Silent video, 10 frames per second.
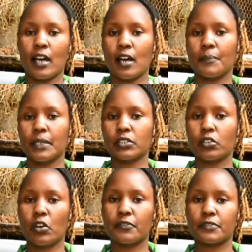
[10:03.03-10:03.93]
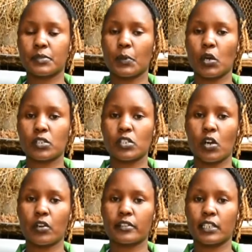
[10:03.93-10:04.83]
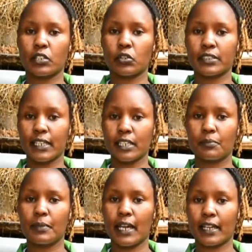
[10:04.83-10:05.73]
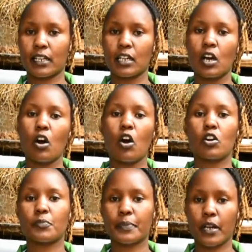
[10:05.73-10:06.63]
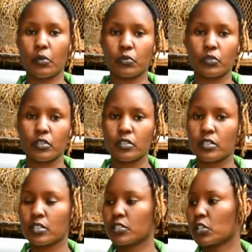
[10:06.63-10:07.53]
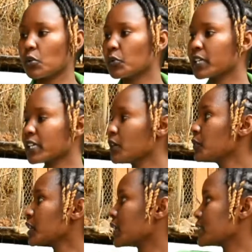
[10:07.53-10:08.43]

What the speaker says: bit of spots or the dotted black or brown. So here we can